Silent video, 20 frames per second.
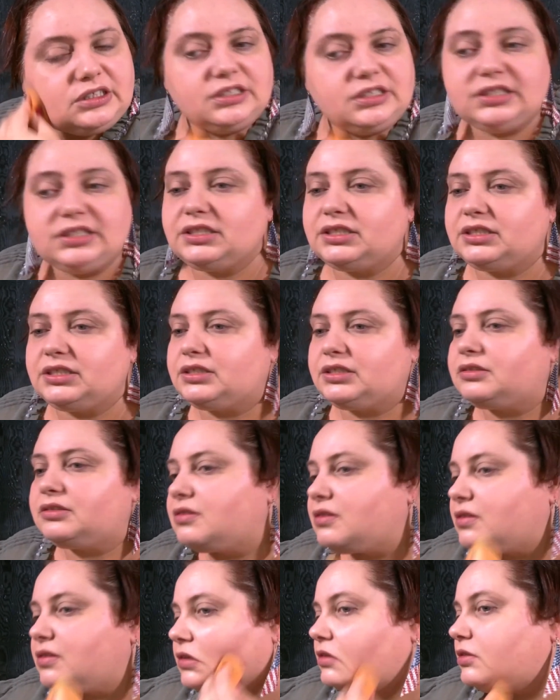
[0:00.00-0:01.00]
this
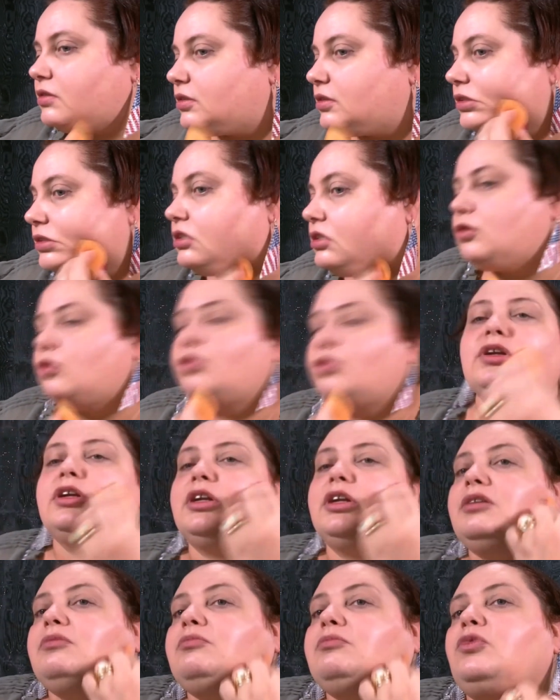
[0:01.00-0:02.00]
is
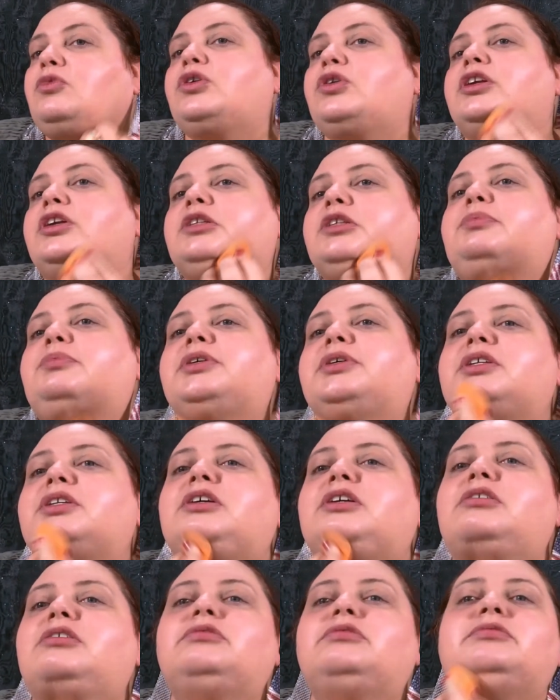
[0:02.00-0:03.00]
soaking up more than it's
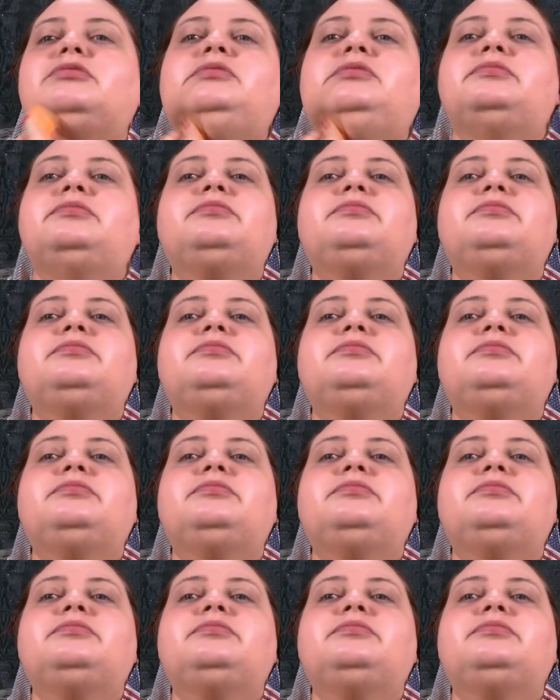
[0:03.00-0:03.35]
putting on.